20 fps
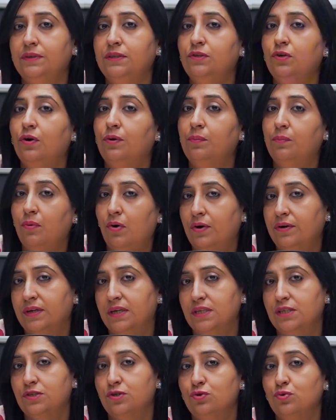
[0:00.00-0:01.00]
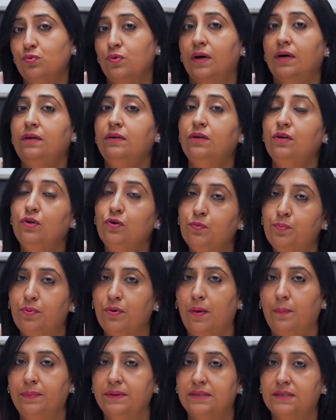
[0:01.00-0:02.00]
your mortgage to a new
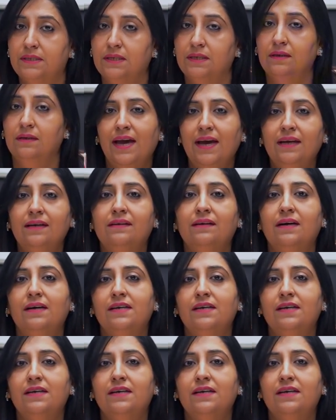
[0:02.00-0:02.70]
property, and